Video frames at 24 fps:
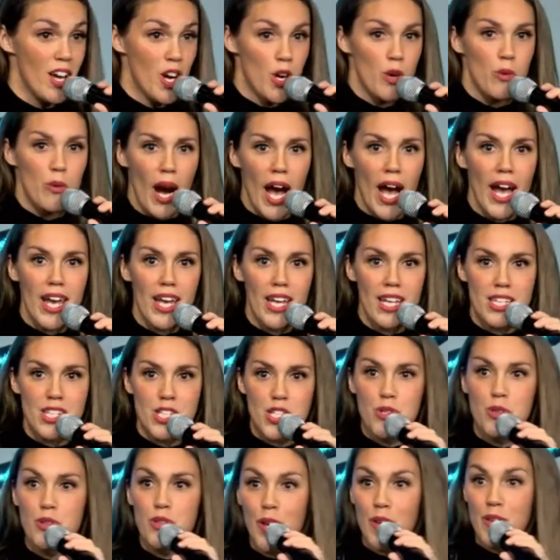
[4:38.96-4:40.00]
right? It's
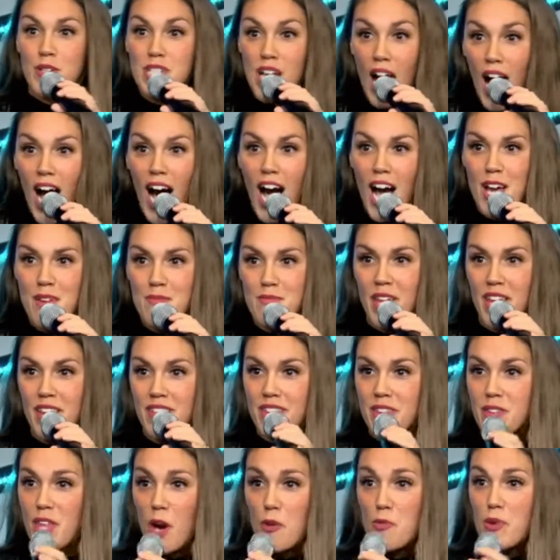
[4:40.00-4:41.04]
through their time
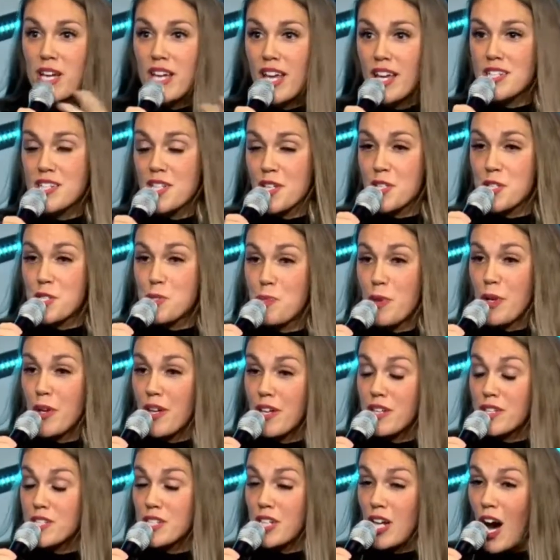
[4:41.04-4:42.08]
that we get to
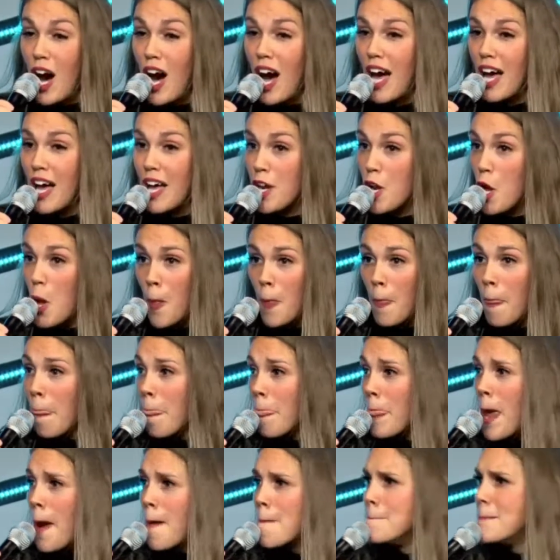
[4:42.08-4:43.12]
experience God.
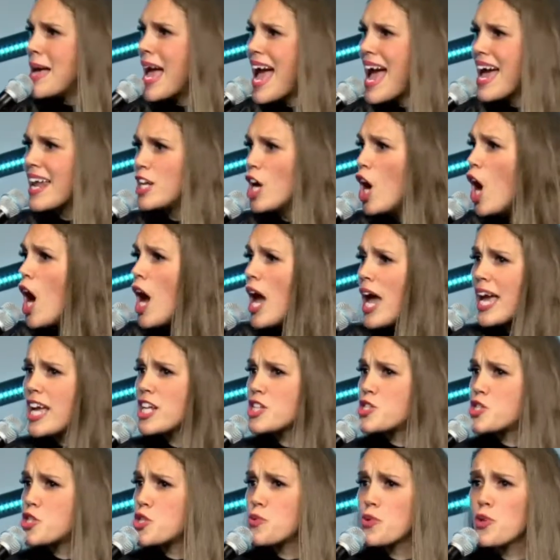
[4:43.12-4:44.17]
Man,
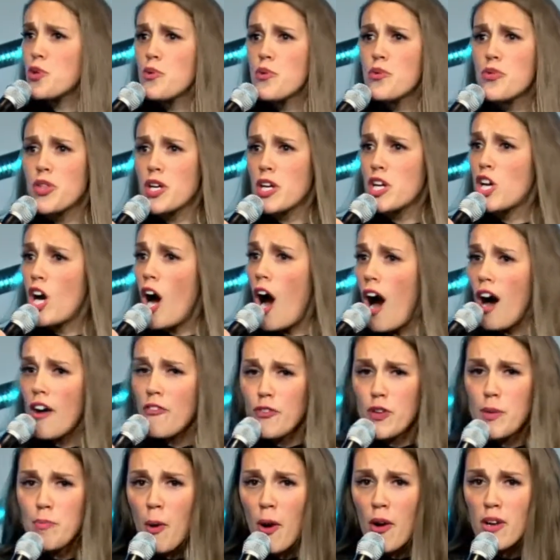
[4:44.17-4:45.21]
it's through the
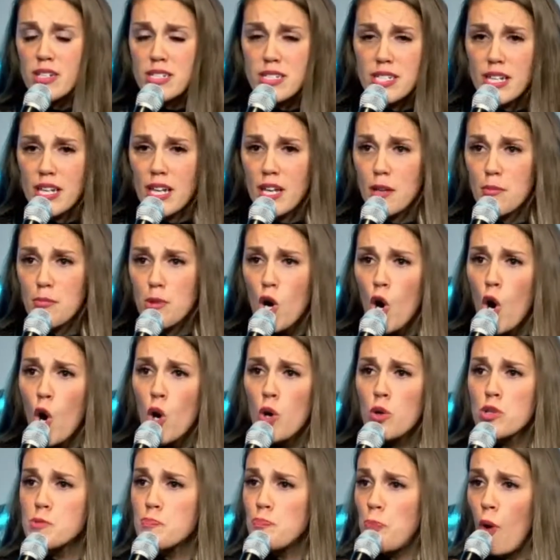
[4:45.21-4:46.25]
coffee bar team
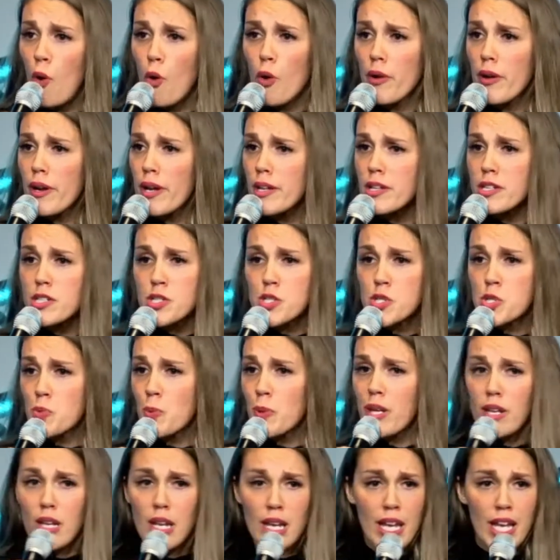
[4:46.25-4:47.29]
who's pouring
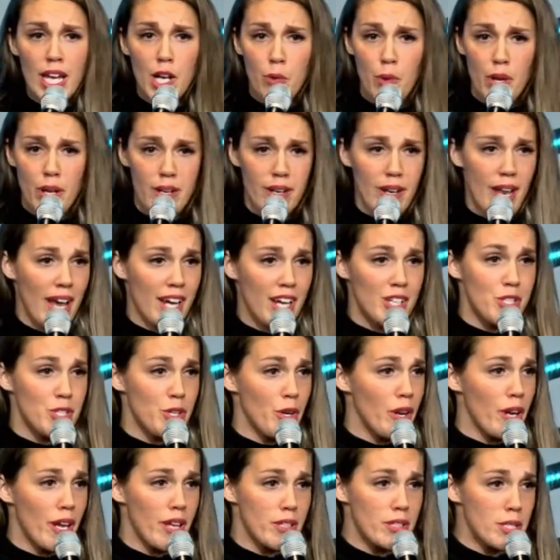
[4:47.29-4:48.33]
sweet liquid nectar
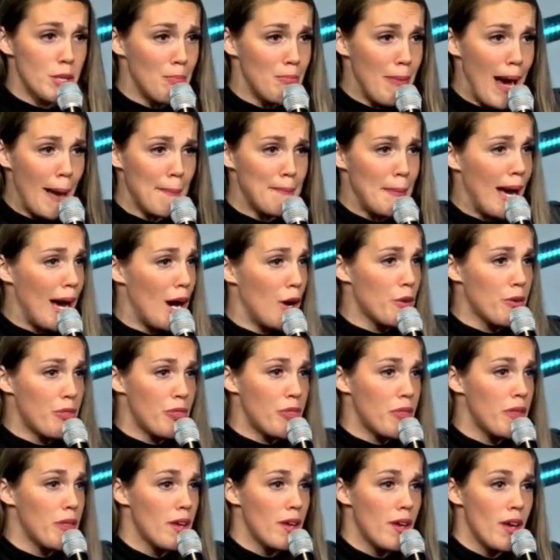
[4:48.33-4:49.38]
into my
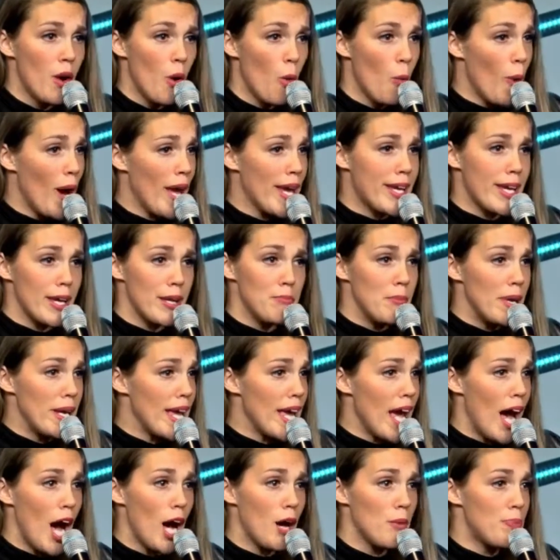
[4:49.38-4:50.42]
mouth, waking me
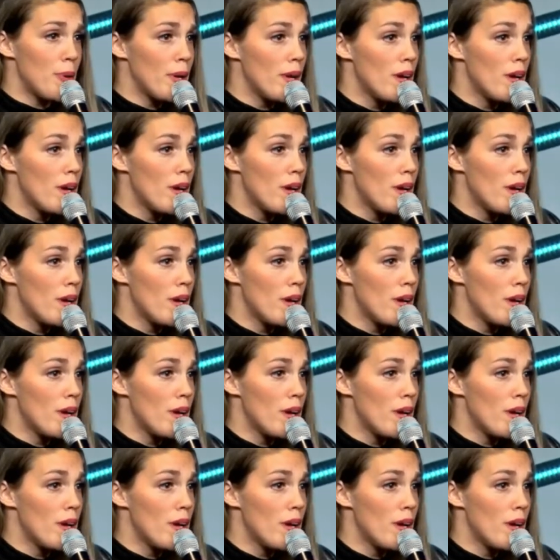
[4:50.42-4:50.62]
up.